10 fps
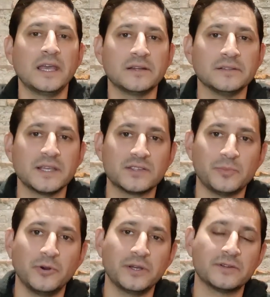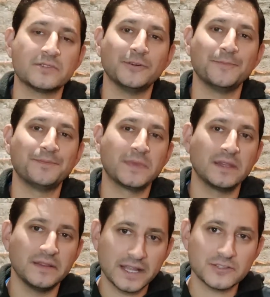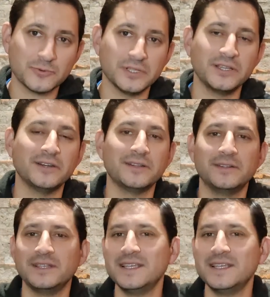and a laser pointer. So that's really good.